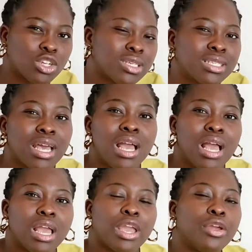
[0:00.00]
Just,
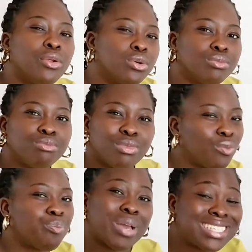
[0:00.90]
you know,
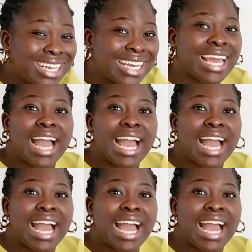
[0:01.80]
basically